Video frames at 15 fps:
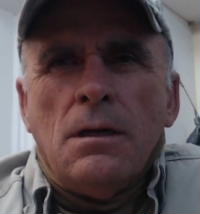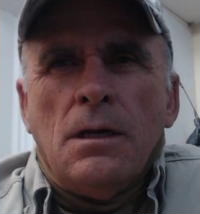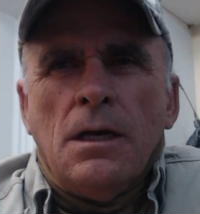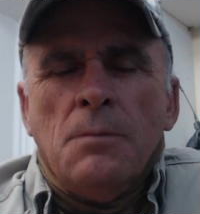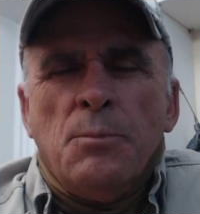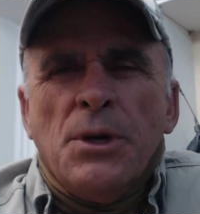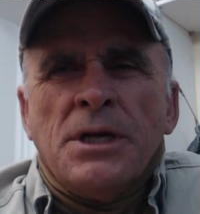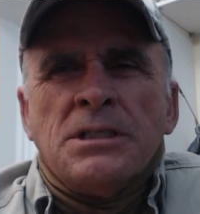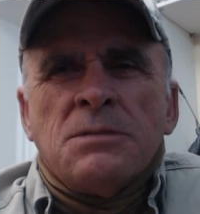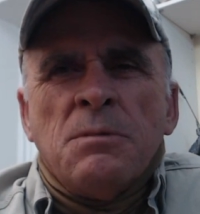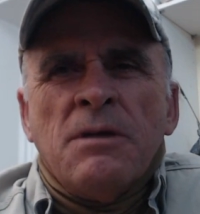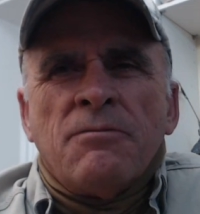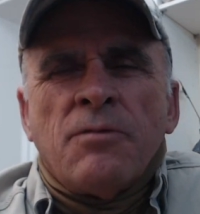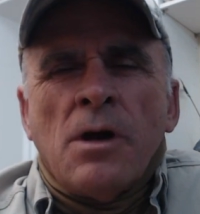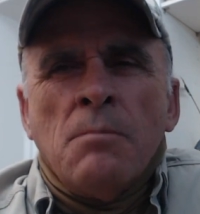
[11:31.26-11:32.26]
It brings me
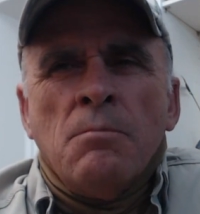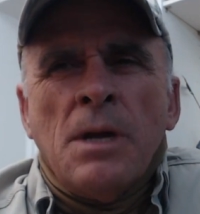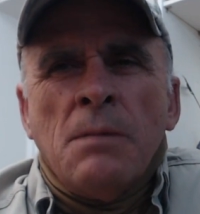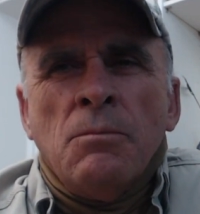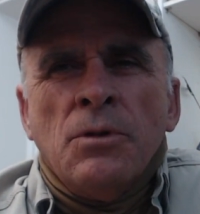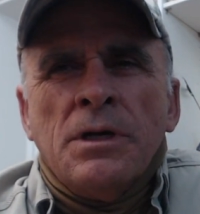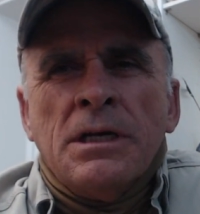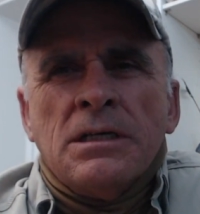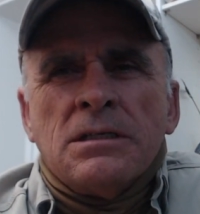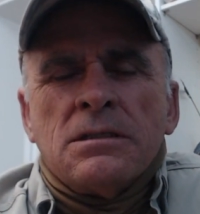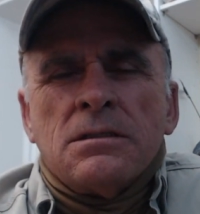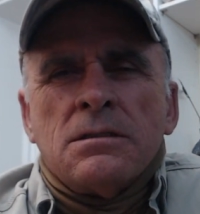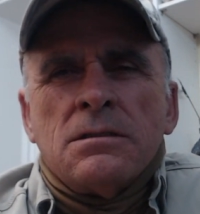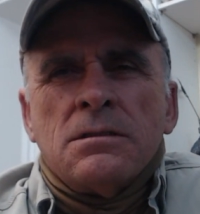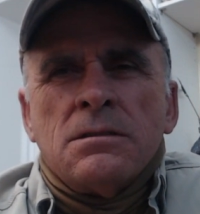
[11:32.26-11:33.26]
fond
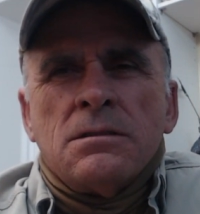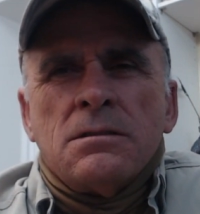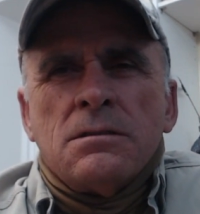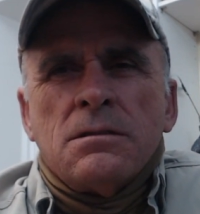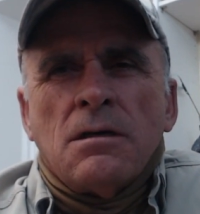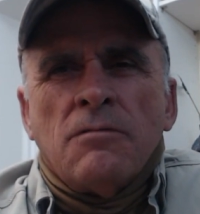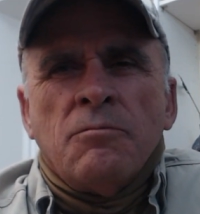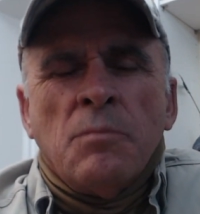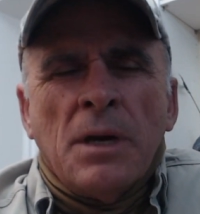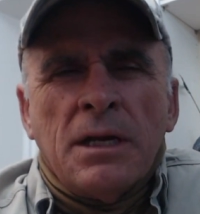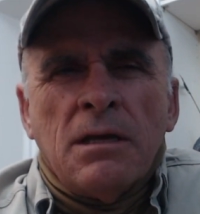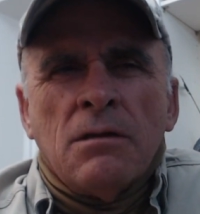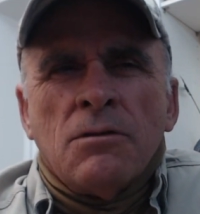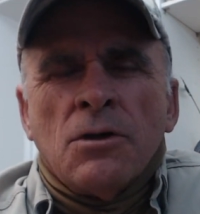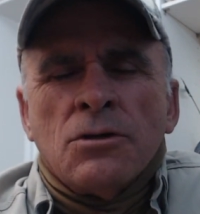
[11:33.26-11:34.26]
memories of
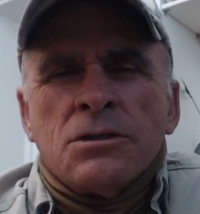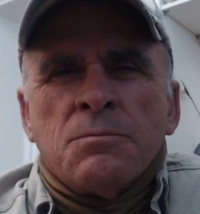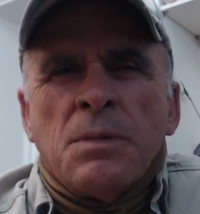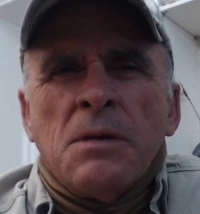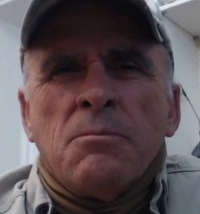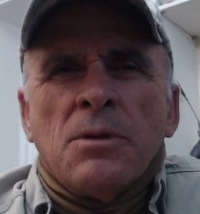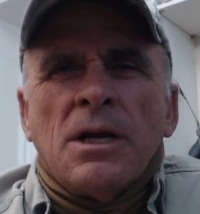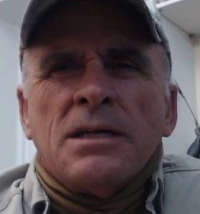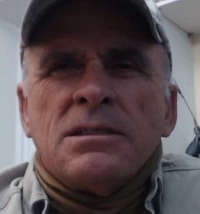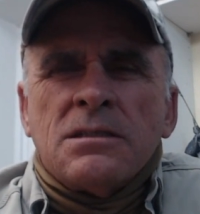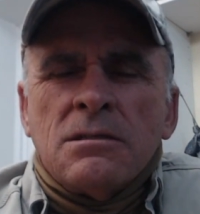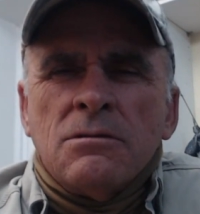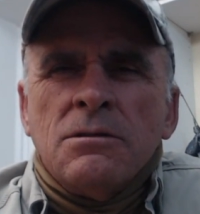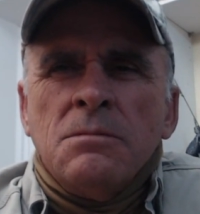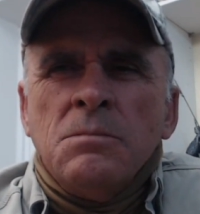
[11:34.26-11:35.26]
many of those people. I
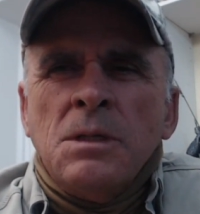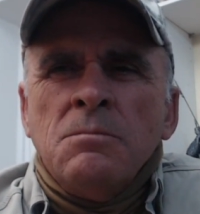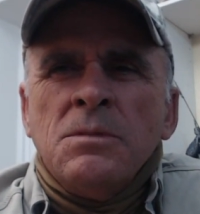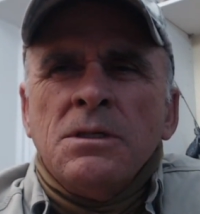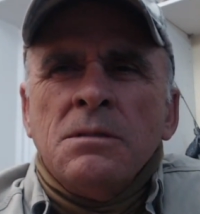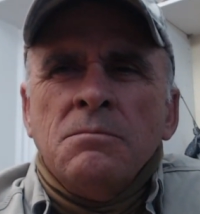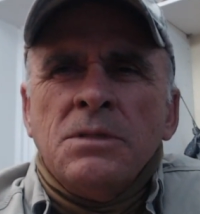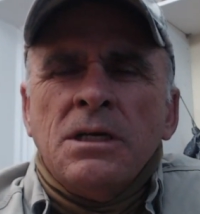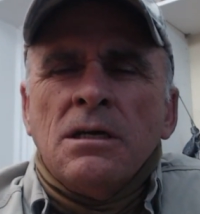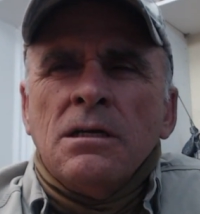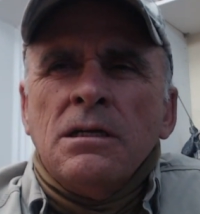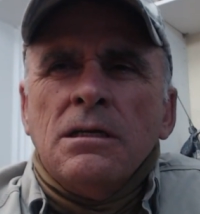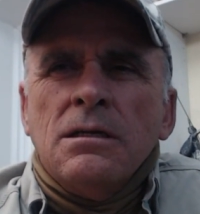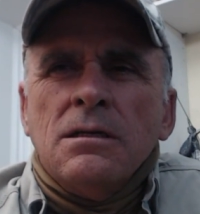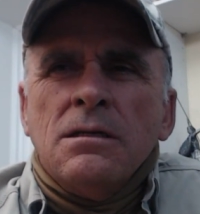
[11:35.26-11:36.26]
still remember them
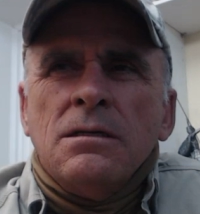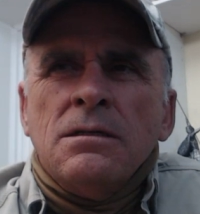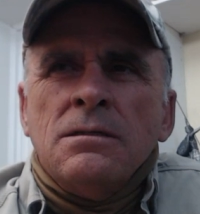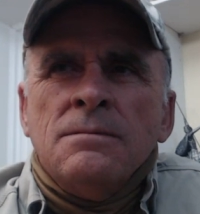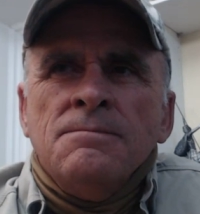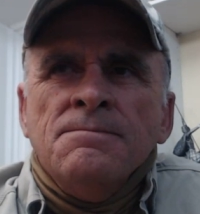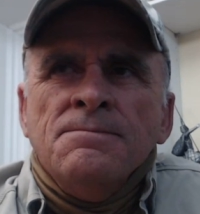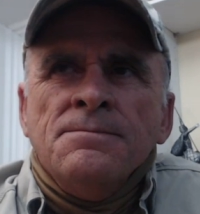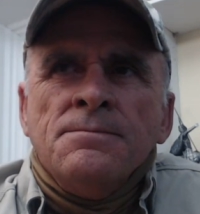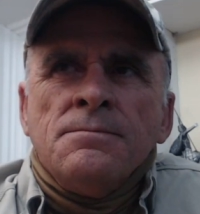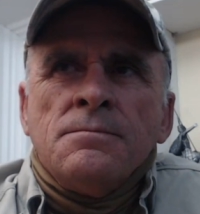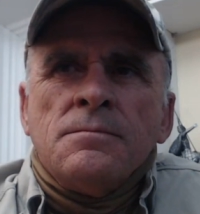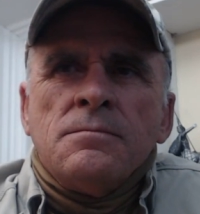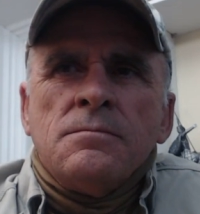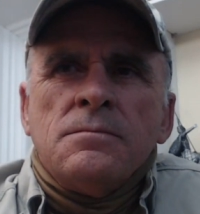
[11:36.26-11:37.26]
dearly.
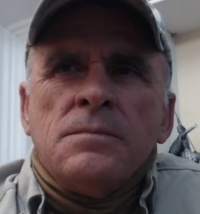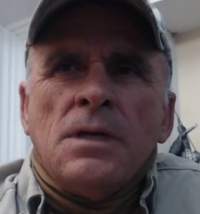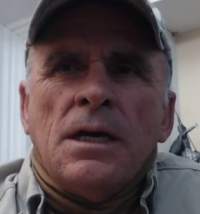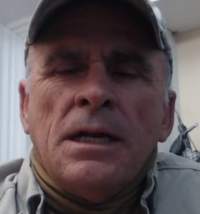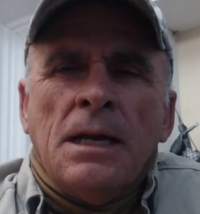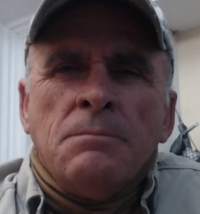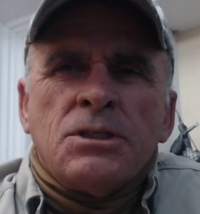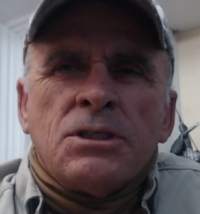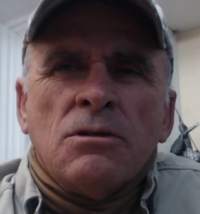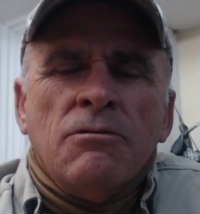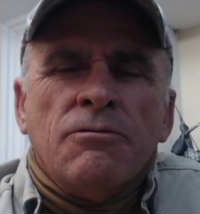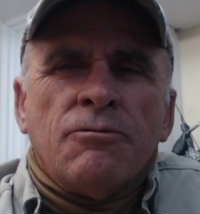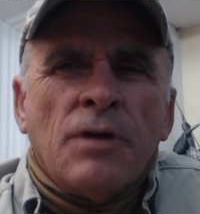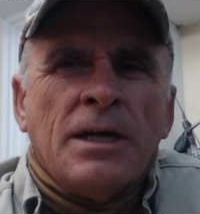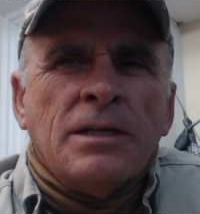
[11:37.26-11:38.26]
And I'm still
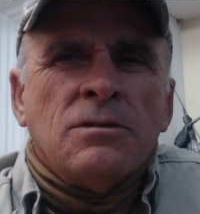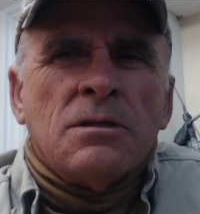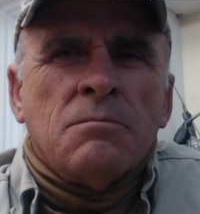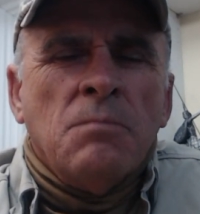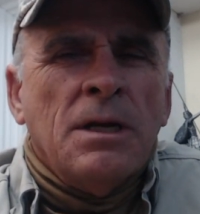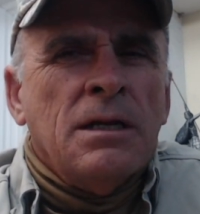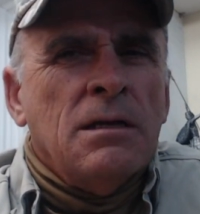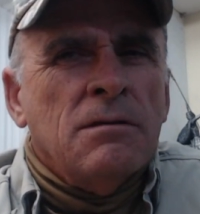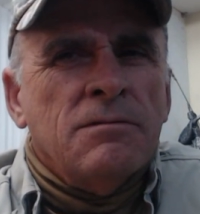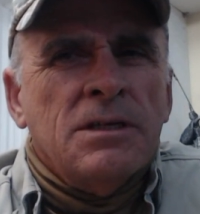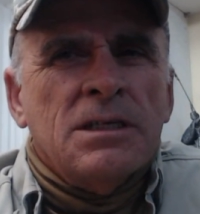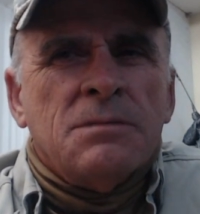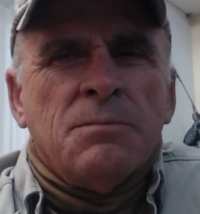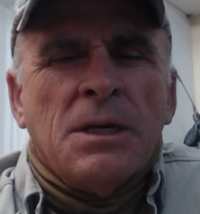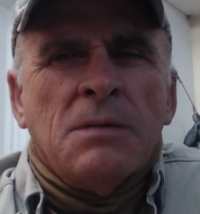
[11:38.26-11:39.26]
friends with many of
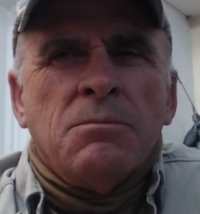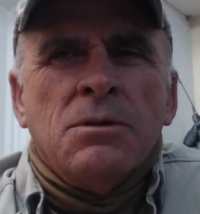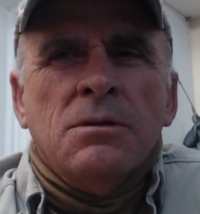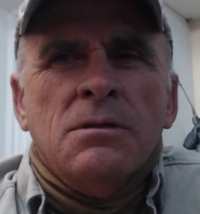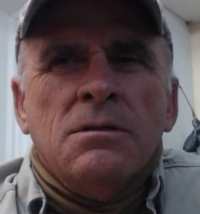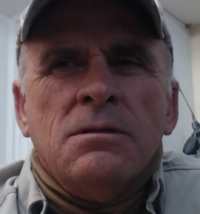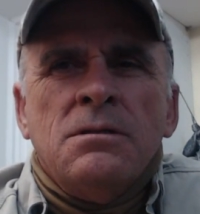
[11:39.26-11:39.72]
these people.